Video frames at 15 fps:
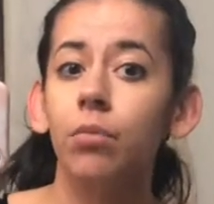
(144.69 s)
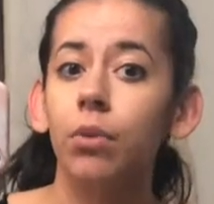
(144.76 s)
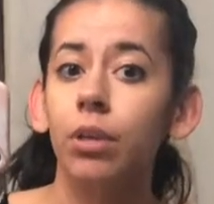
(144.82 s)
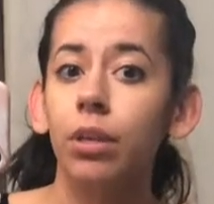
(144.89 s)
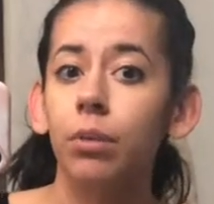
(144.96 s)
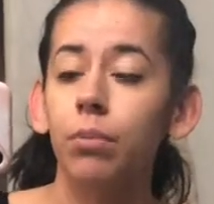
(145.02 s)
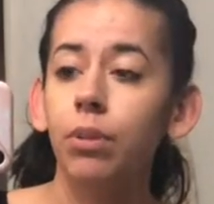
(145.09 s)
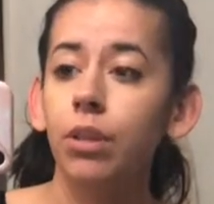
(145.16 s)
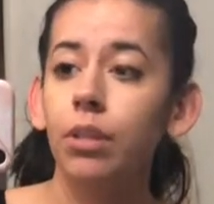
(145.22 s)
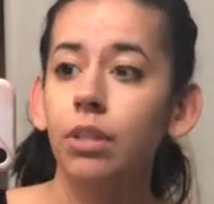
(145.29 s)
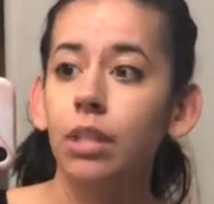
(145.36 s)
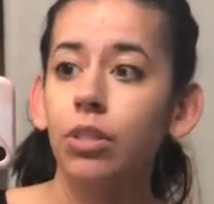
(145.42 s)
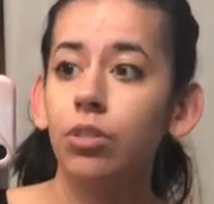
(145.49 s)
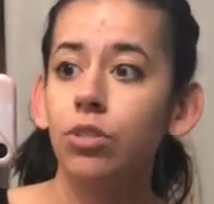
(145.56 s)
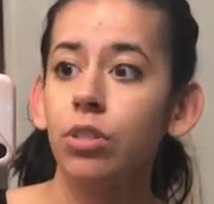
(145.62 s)
I'm wearing a pretty
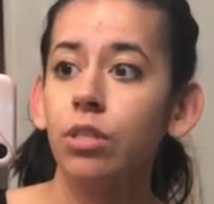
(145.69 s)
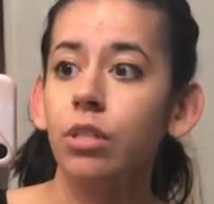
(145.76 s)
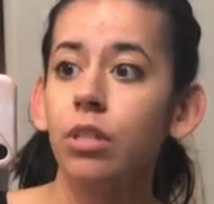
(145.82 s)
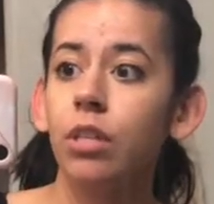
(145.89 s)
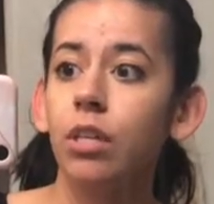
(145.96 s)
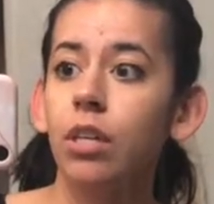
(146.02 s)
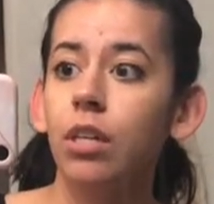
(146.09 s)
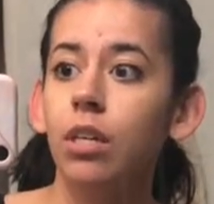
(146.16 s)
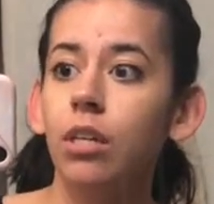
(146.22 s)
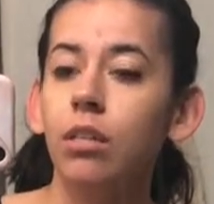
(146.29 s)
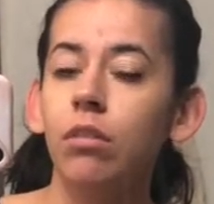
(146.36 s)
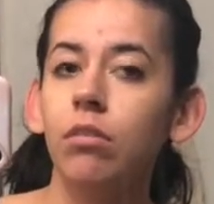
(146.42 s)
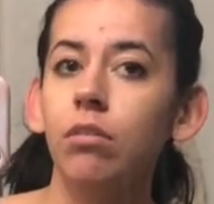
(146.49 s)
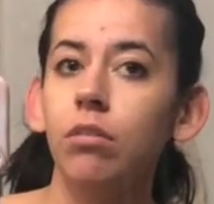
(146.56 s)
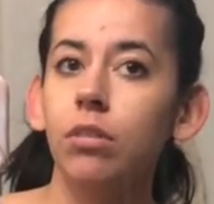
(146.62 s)
tight shirt,
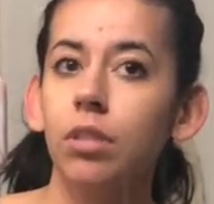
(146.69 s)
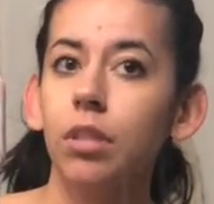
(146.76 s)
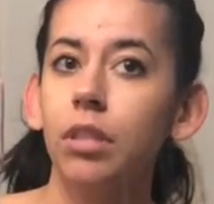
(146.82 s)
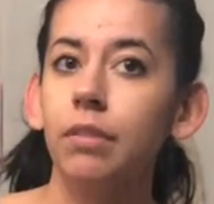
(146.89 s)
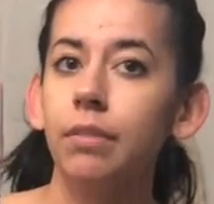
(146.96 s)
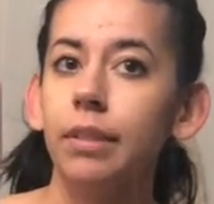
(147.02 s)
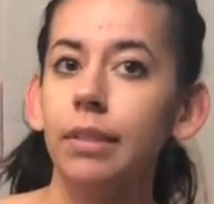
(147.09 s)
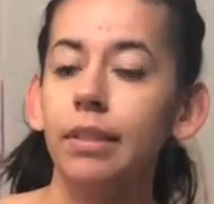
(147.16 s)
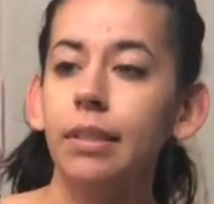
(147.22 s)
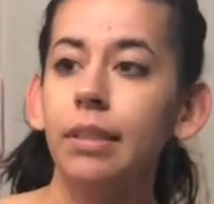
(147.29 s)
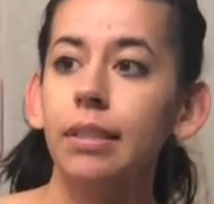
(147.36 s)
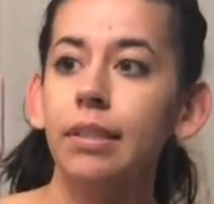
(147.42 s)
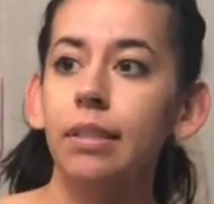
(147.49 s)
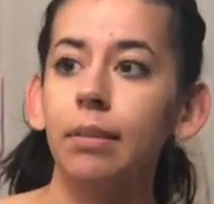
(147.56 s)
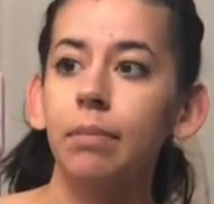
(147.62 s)
so sorry if you
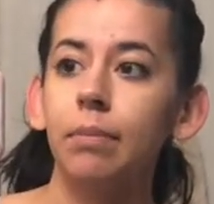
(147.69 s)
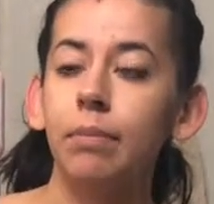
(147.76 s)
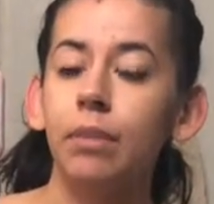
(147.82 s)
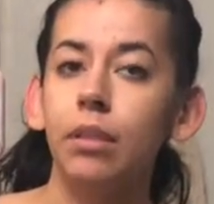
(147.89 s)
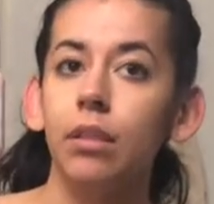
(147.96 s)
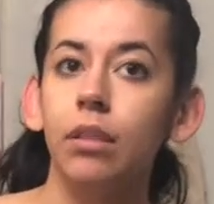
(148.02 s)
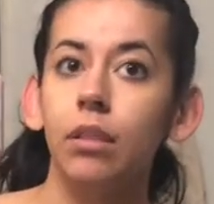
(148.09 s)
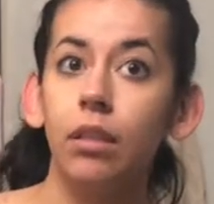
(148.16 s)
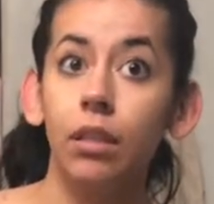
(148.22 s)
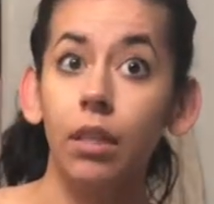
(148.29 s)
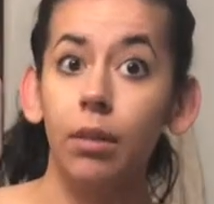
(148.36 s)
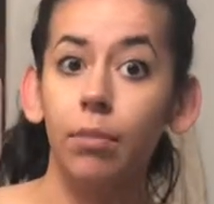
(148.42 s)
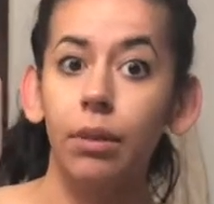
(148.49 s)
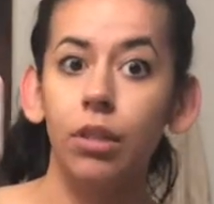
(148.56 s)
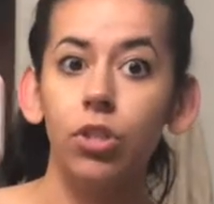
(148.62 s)
see some
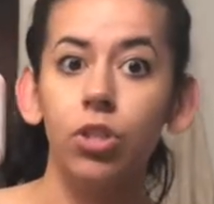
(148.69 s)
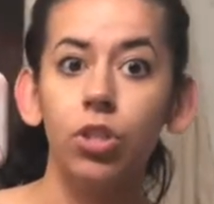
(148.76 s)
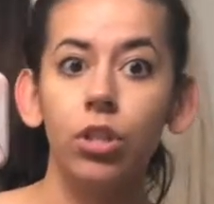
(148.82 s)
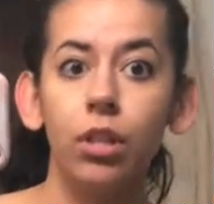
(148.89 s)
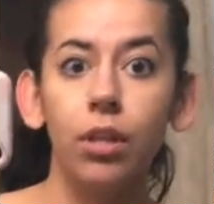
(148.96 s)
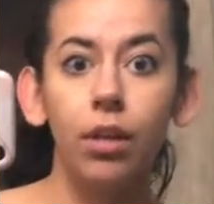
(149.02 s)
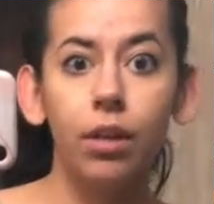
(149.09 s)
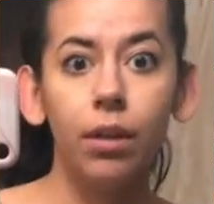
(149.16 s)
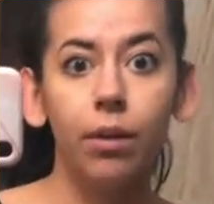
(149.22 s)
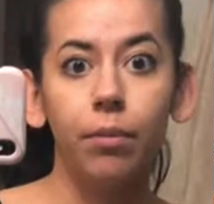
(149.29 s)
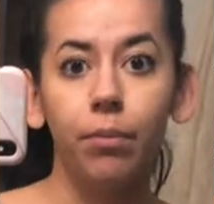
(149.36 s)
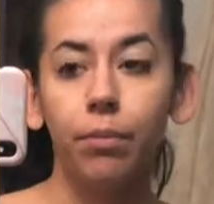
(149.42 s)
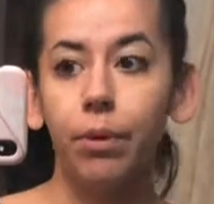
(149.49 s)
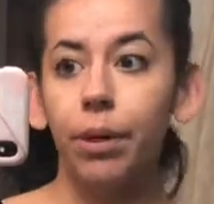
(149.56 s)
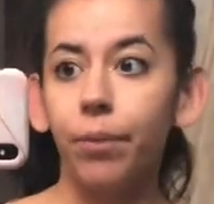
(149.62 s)
nippage,
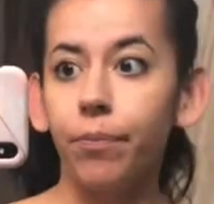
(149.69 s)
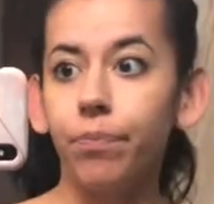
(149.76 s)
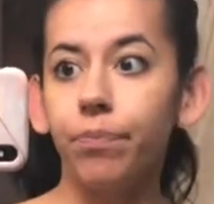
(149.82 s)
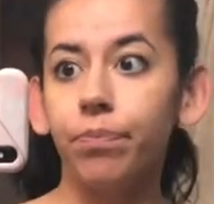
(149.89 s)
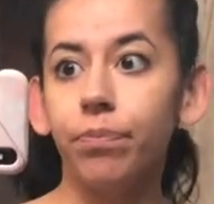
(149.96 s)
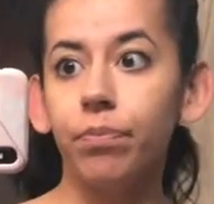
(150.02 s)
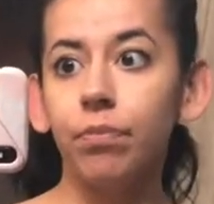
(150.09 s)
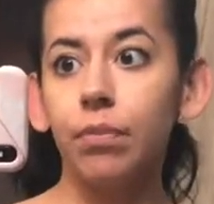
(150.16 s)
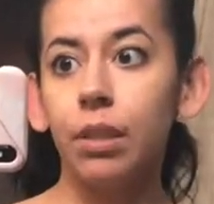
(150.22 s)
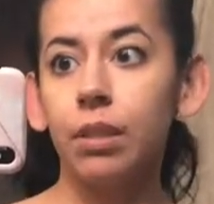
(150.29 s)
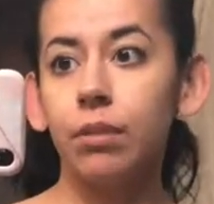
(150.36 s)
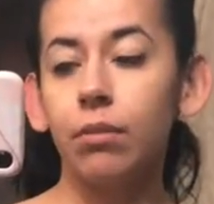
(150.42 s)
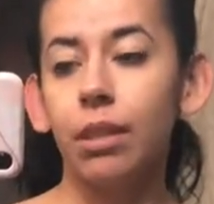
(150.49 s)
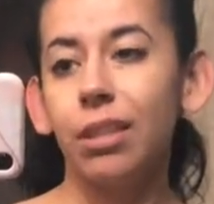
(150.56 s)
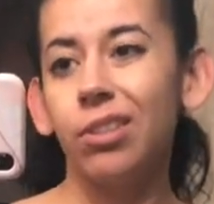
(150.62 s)
but
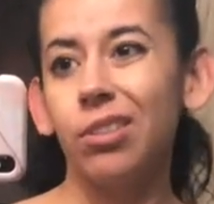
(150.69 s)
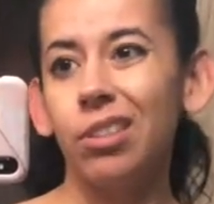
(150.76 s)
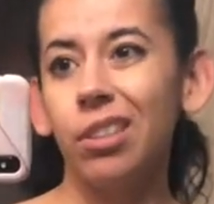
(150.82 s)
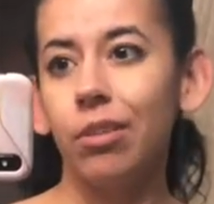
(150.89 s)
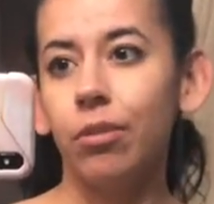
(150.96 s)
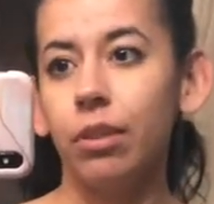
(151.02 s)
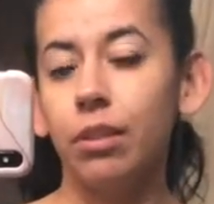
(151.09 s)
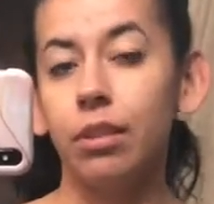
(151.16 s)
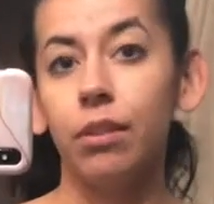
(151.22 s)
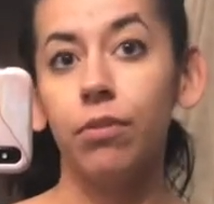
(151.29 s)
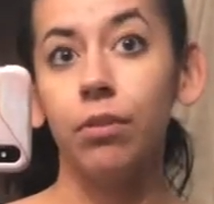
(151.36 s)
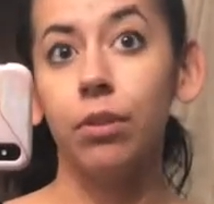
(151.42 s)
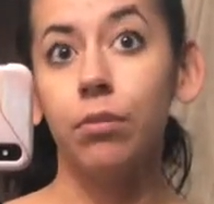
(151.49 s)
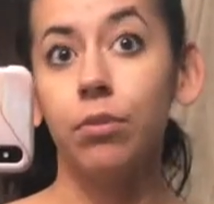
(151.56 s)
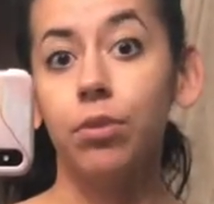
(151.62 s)
this, I know you can't really see
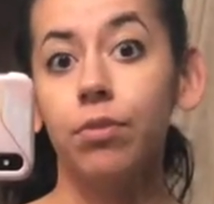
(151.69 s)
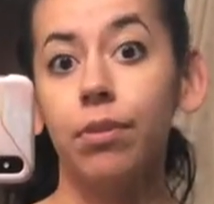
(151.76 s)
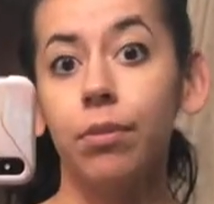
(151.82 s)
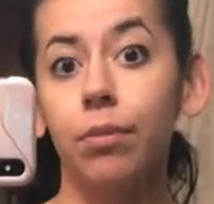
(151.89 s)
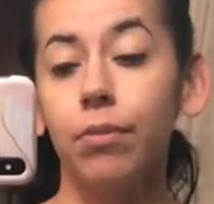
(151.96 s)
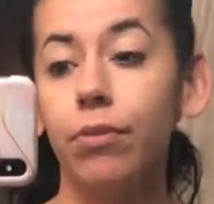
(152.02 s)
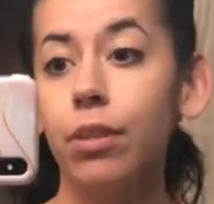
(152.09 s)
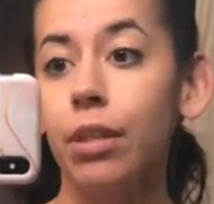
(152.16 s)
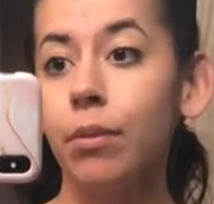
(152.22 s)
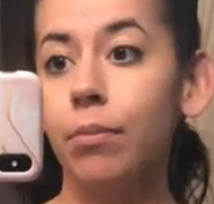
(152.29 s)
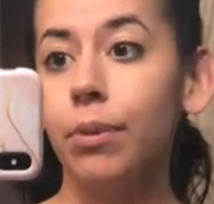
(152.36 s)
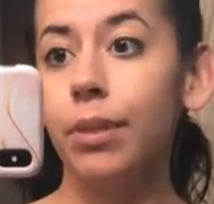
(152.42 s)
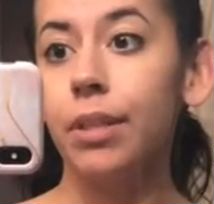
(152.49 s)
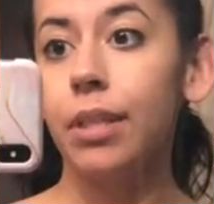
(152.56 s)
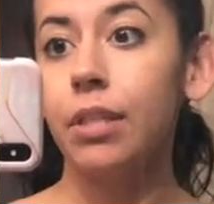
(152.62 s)
from the front,
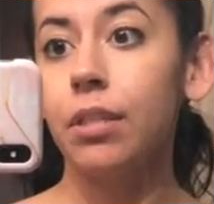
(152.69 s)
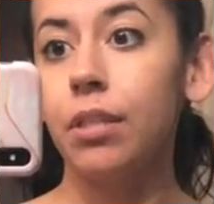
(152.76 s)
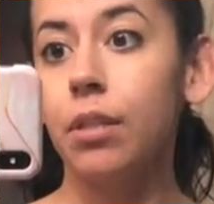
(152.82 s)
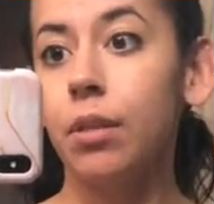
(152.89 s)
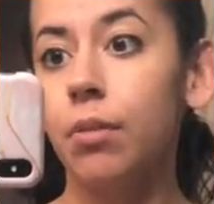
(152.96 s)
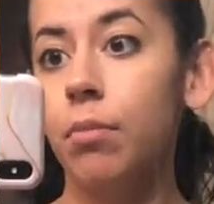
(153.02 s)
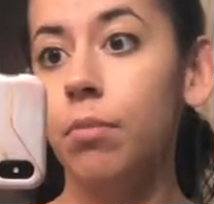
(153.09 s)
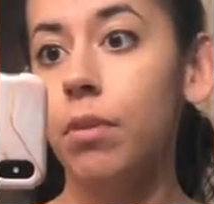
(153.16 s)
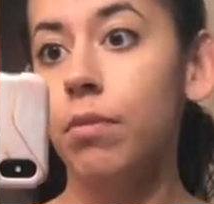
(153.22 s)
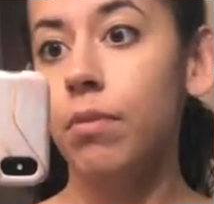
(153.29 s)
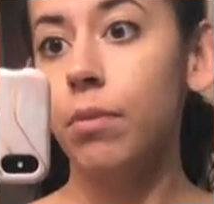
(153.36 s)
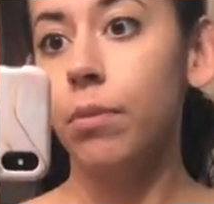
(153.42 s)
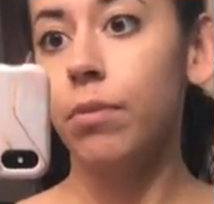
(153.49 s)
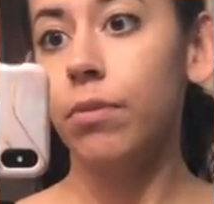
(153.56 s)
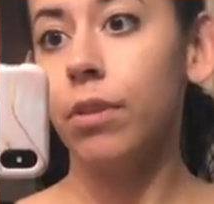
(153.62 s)
but that's me
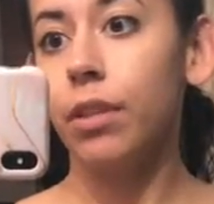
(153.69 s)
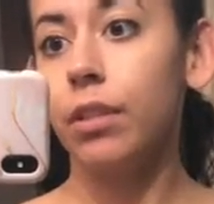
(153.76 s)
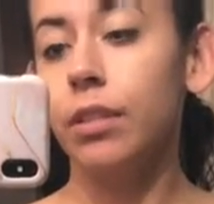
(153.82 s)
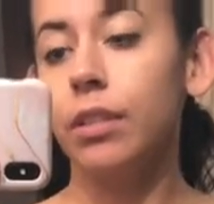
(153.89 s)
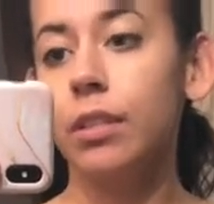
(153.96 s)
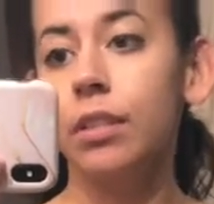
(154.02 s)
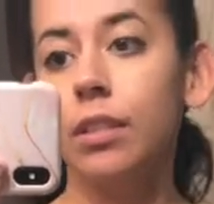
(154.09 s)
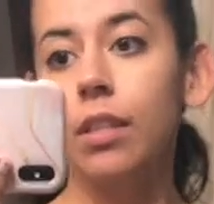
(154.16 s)
from the front,